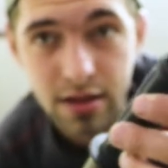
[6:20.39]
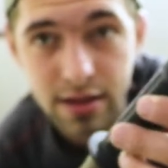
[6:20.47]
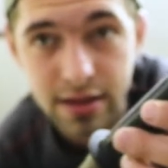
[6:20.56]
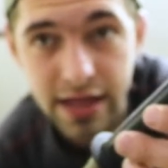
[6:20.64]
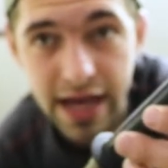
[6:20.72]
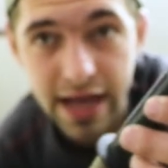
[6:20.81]

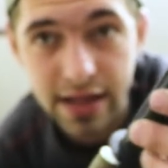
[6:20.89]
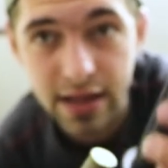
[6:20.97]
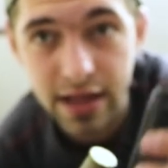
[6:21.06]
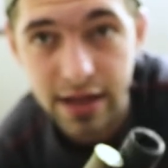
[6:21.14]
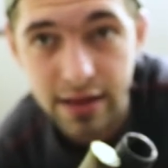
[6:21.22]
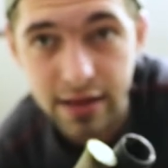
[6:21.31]
that
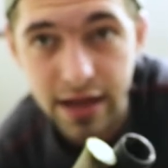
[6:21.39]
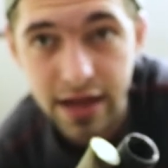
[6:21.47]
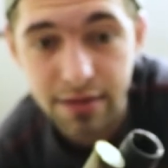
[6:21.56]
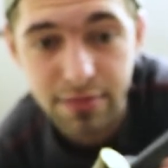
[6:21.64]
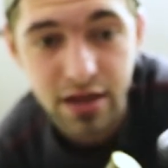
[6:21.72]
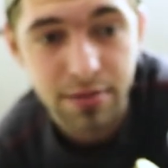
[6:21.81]
like
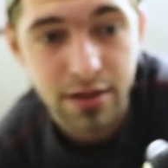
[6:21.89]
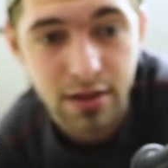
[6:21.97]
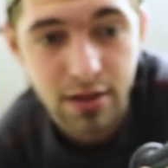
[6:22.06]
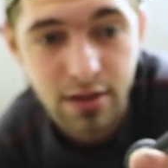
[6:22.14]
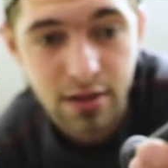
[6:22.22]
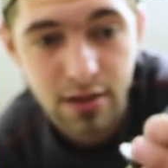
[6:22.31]
that
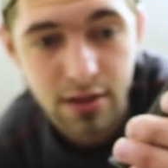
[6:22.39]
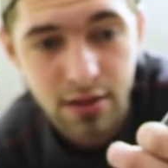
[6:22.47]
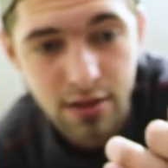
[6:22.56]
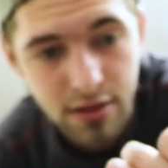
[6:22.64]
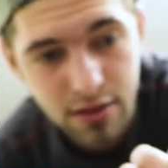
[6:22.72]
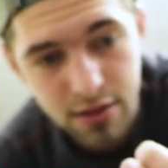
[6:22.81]
maybe.
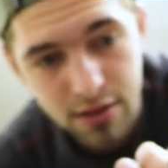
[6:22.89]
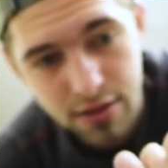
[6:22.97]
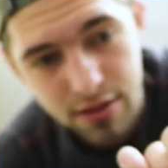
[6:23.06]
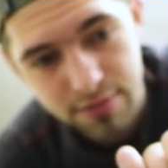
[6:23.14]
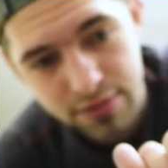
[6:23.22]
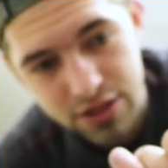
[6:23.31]

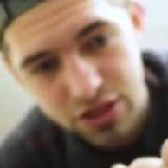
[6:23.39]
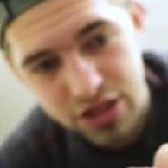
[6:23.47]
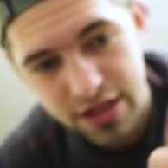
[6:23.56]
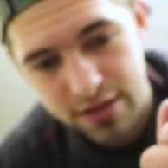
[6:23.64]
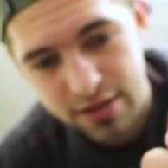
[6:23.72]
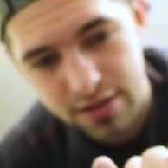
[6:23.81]
Let's
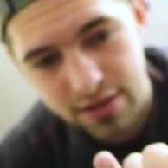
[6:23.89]
check.